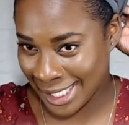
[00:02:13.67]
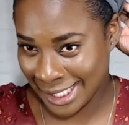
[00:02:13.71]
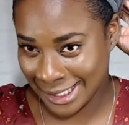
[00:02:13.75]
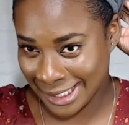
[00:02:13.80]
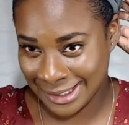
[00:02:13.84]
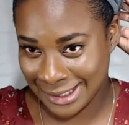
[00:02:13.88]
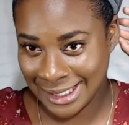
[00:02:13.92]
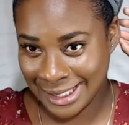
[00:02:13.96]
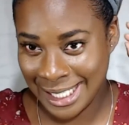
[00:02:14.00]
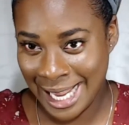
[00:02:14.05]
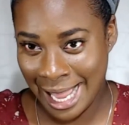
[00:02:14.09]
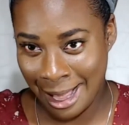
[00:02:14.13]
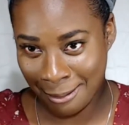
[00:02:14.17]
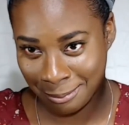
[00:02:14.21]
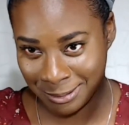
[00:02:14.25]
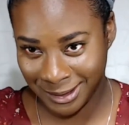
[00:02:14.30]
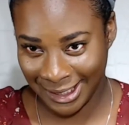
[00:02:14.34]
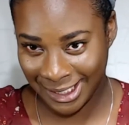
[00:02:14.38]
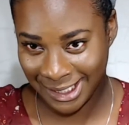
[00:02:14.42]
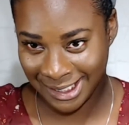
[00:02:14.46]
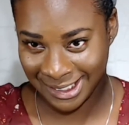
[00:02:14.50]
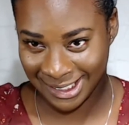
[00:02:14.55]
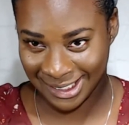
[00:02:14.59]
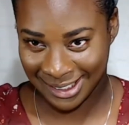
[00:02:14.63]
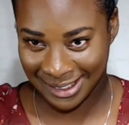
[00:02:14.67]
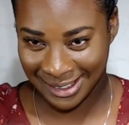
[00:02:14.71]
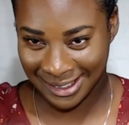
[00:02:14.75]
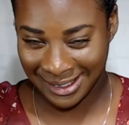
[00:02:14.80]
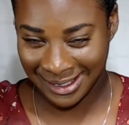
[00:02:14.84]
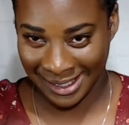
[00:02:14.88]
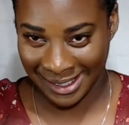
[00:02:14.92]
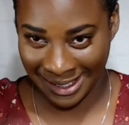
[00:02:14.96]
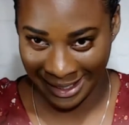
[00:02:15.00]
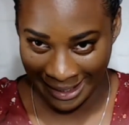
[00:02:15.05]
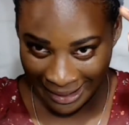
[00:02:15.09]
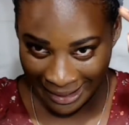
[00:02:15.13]
it's cap
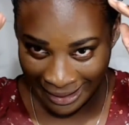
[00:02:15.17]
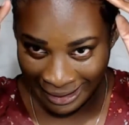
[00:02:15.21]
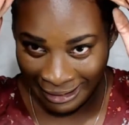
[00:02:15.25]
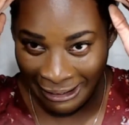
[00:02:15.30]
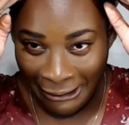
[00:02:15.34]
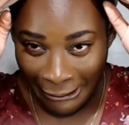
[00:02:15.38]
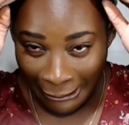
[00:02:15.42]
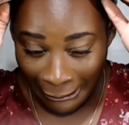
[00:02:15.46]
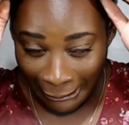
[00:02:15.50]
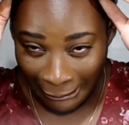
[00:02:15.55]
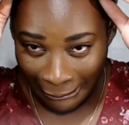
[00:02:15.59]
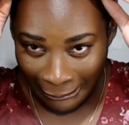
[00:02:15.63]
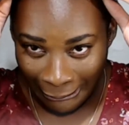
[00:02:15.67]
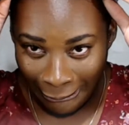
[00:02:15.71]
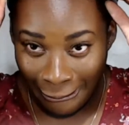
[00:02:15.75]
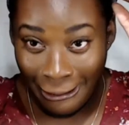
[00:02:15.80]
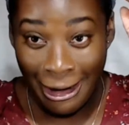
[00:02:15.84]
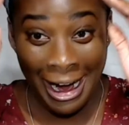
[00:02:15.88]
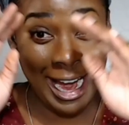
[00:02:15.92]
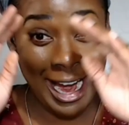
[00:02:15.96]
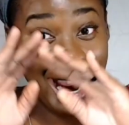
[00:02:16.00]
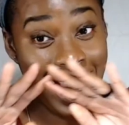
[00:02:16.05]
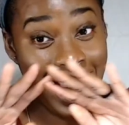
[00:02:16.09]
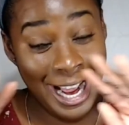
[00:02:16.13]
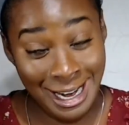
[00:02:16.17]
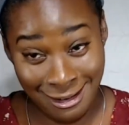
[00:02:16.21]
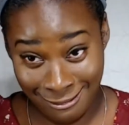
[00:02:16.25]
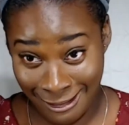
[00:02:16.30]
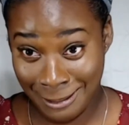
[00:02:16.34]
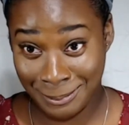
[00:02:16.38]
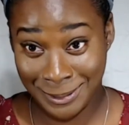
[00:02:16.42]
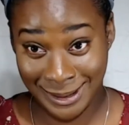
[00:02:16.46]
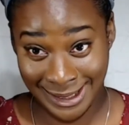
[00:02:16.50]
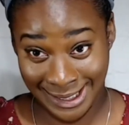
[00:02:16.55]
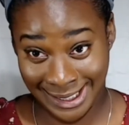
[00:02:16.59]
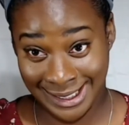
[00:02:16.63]
season or head
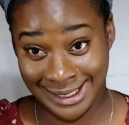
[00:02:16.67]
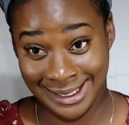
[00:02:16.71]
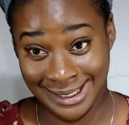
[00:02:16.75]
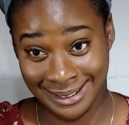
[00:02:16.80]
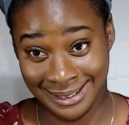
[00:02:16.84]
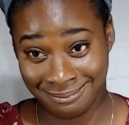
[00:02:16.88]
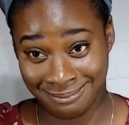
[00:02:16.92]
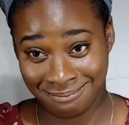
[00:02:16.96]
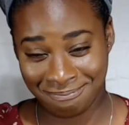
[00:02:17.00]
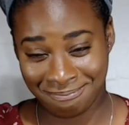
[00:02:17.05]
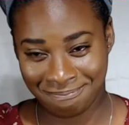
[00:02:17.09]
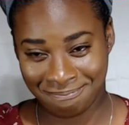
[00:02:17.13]
wrap season,